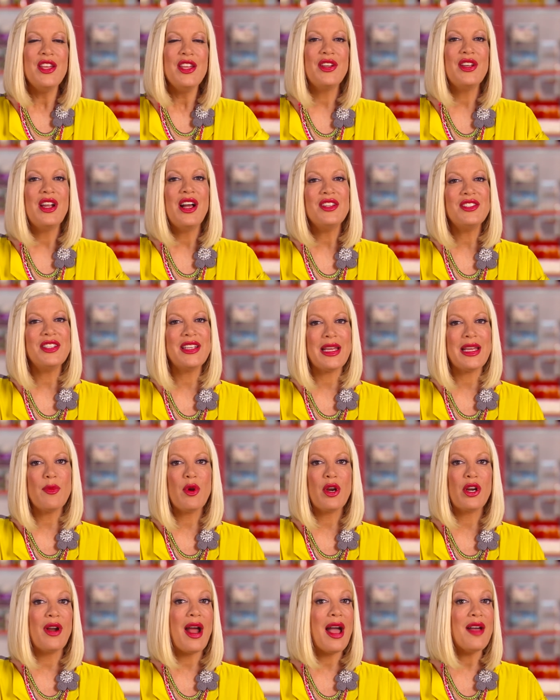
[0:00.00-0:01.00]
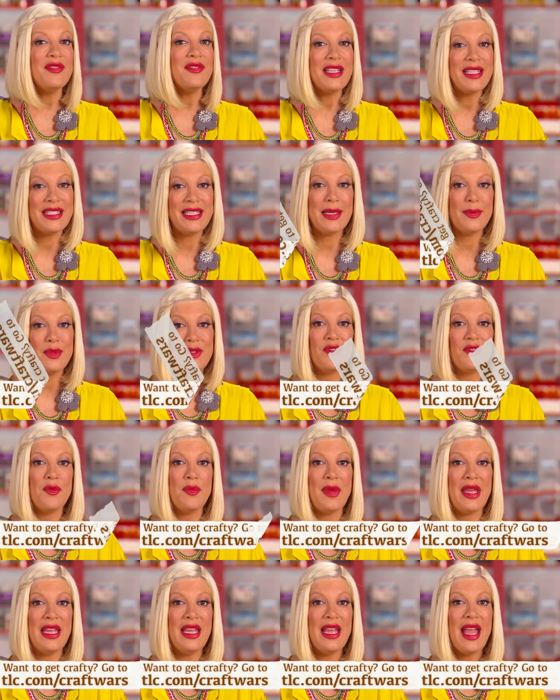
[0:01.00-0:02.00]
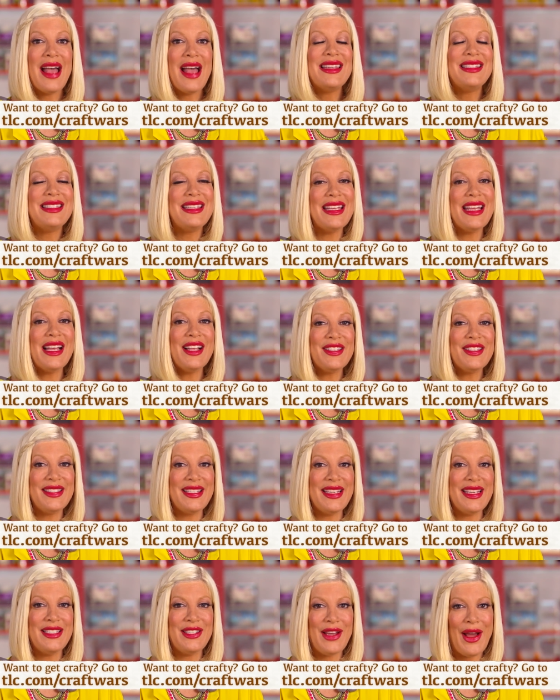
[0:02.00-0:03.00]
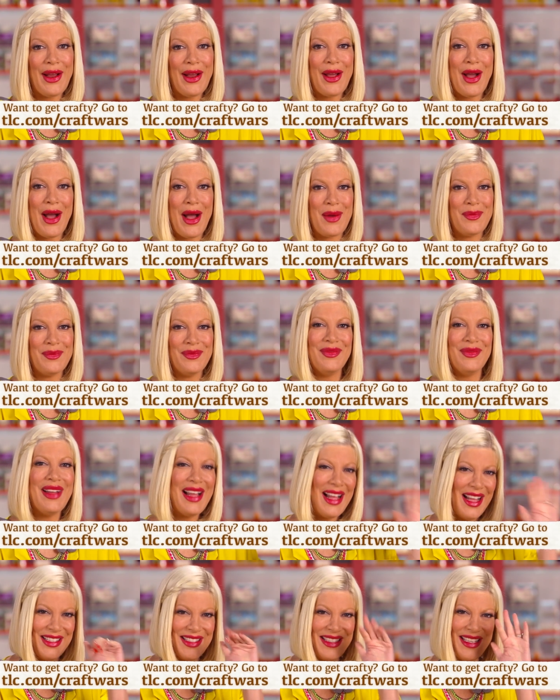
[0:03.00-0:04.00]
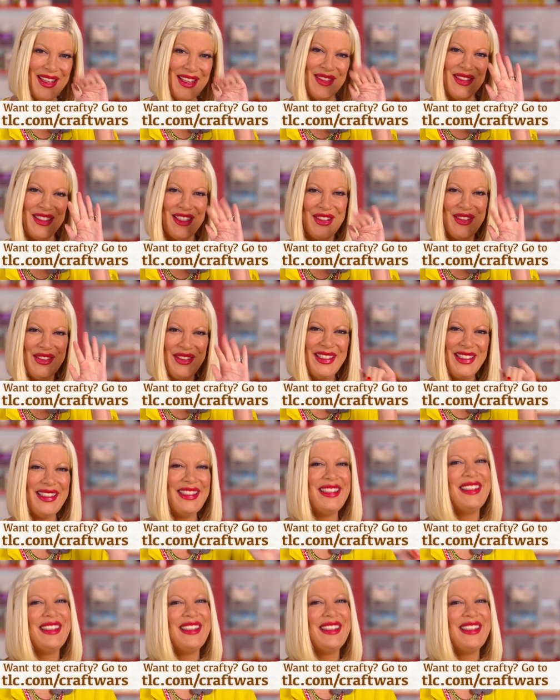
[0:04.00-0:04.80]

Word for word: You can also get more crafting tips from me at tlc.com. I'll see you soon.